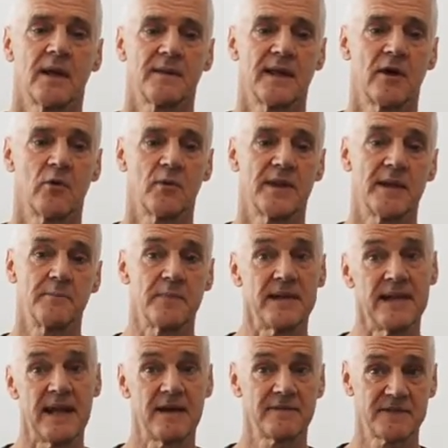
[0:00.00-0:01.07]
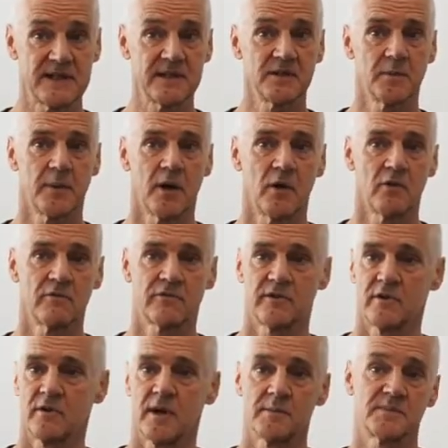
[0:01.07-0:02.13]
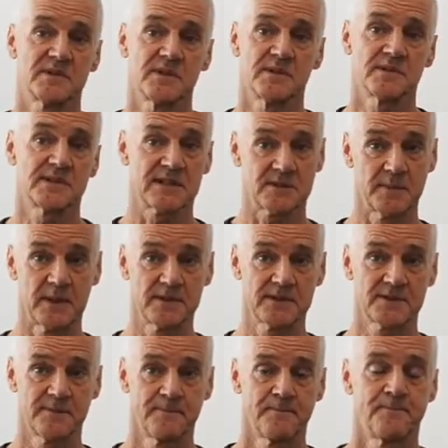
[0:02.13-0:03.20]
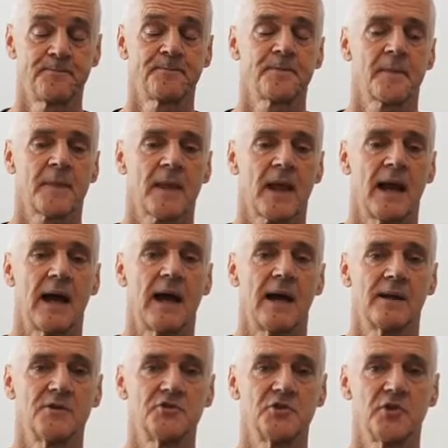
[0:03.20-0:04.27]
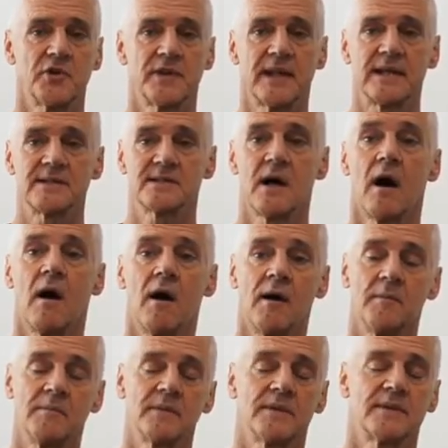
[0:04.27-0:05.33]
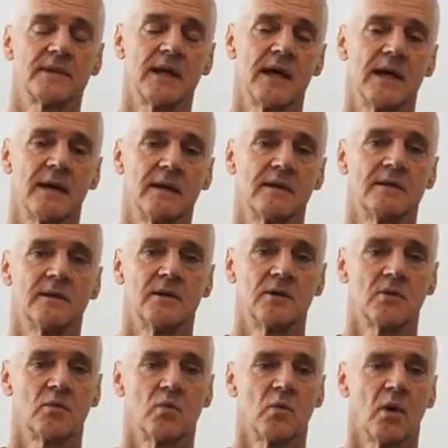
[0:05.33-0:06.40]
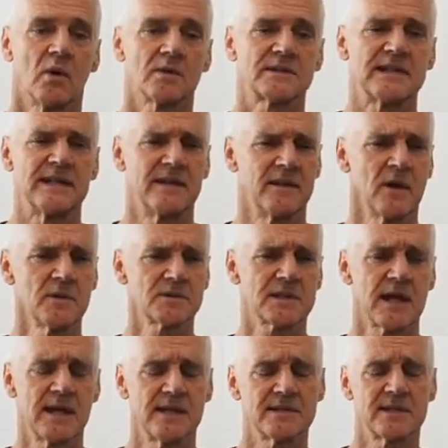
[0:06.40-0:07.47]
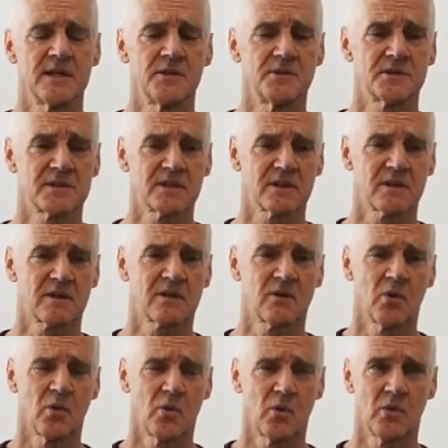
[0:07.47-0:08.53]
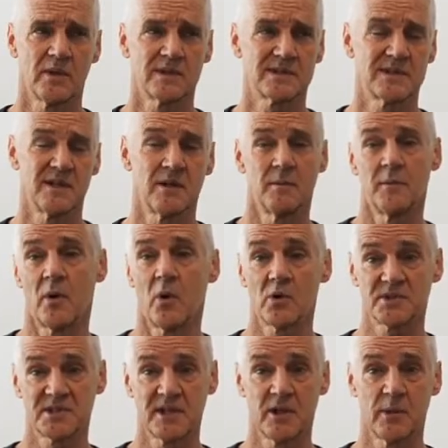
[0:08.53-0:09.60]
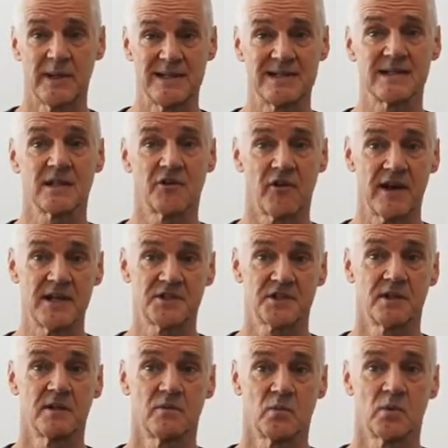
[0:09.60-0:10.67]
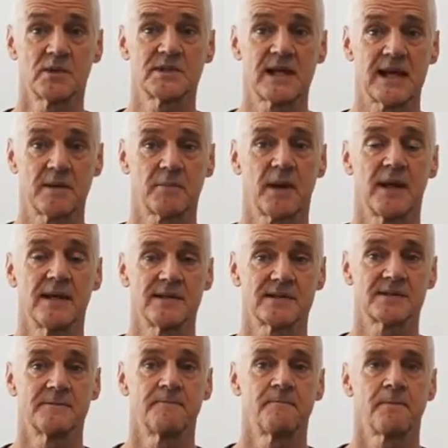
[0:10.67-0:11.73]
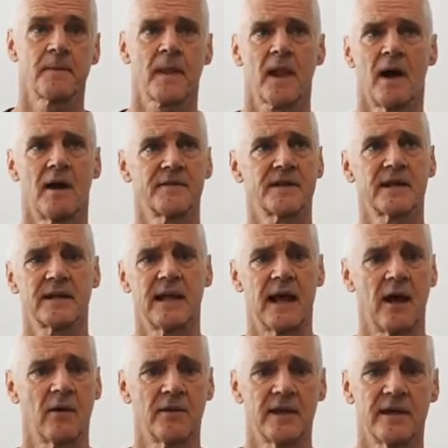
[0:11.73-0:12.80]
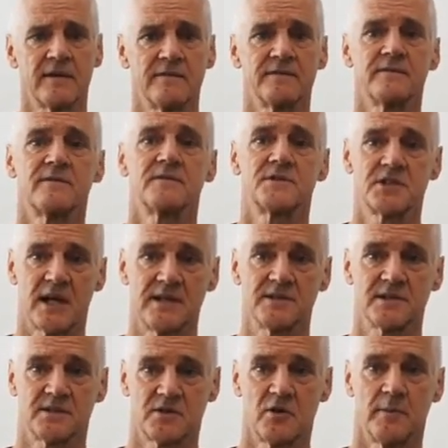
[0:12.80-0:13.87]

they would then be left in the bone for up to six months, mm -hmm. and during that time, their what in those days they used to call the term osseointegration would take place. I think now they've changed the